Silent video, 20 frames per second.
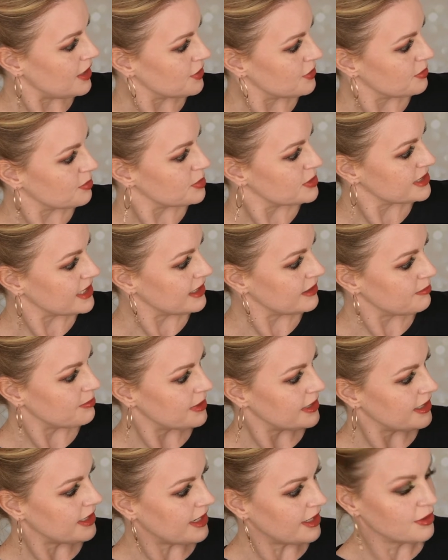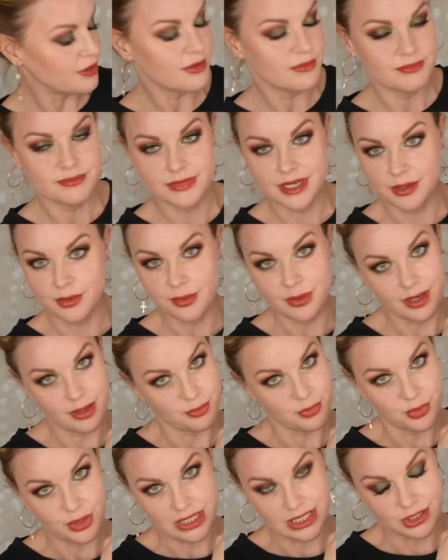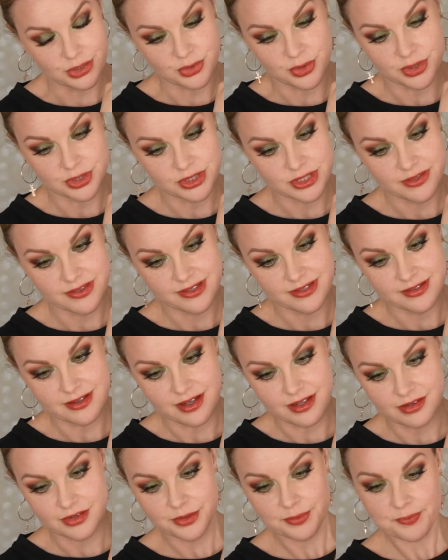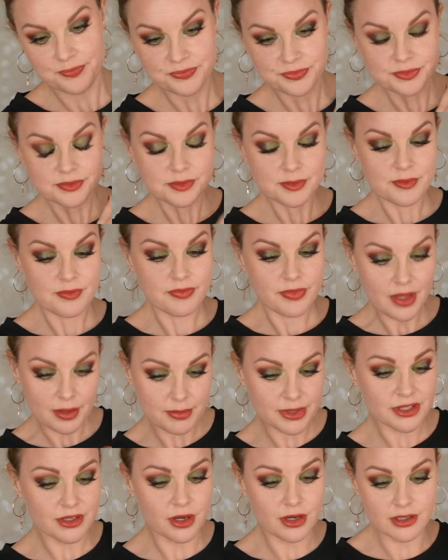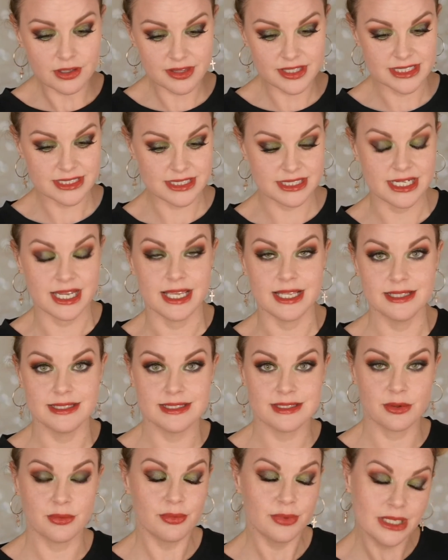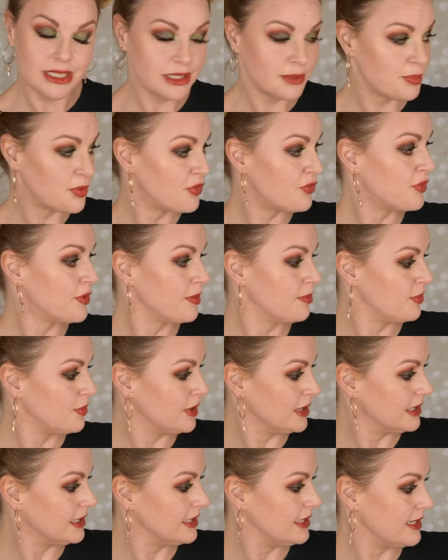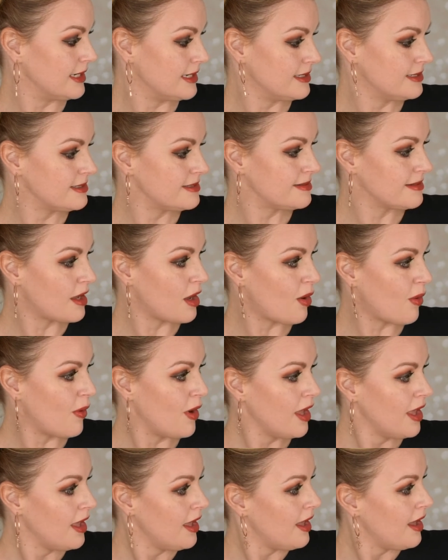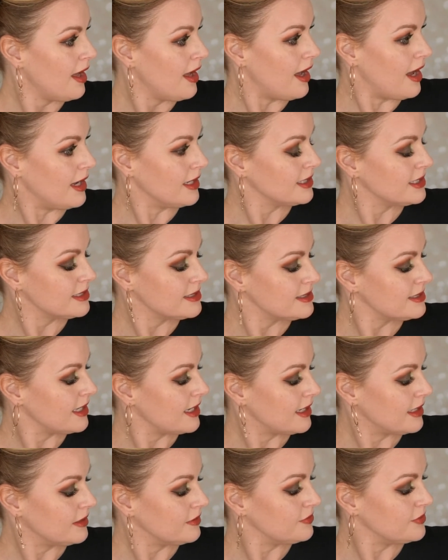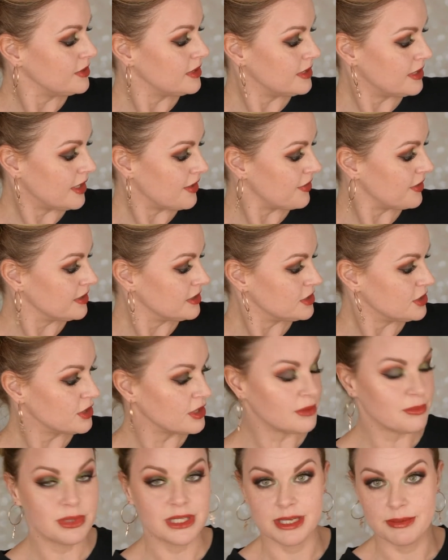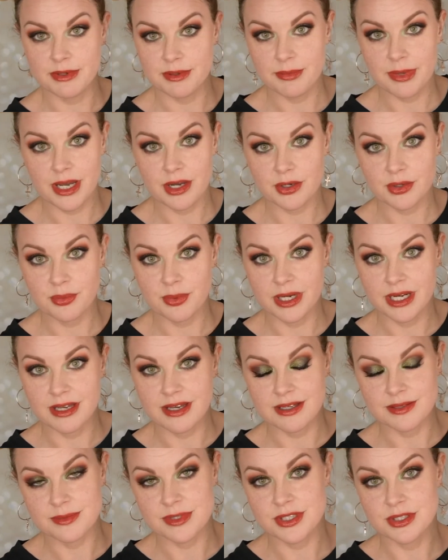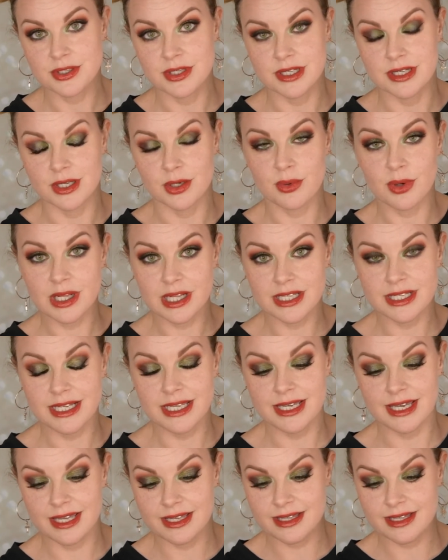100%, but I'm really drawn to this color. But all these shades really perform really nice, so I can say I have nothing to complain about when it comes to the quality.